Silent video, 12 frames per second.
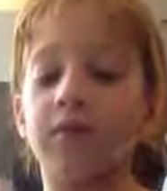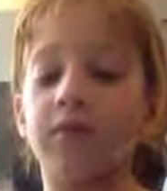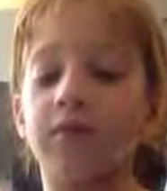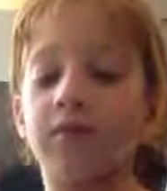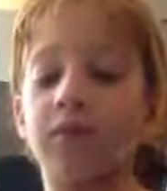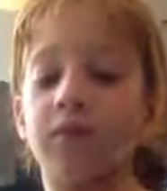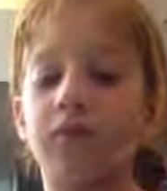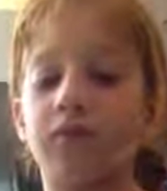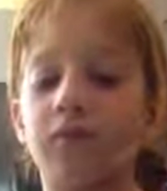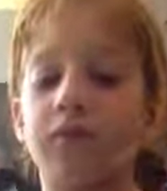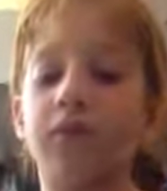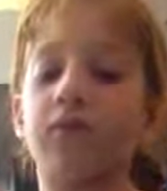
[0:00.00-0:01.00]

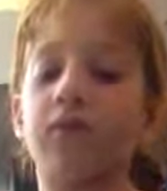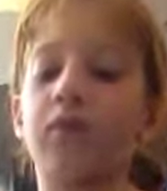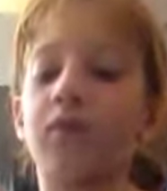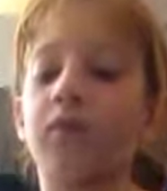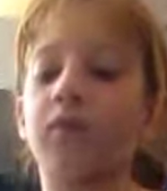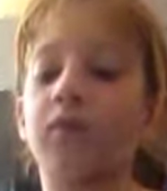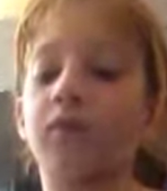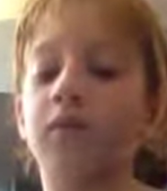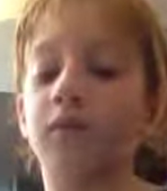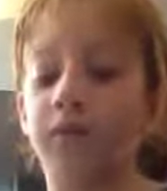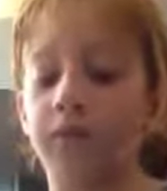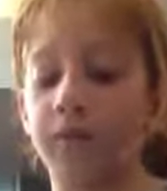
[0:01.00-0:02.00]

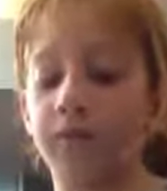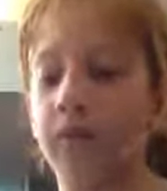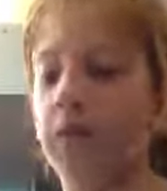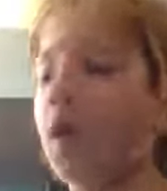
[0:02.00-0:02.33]
Nothing is said.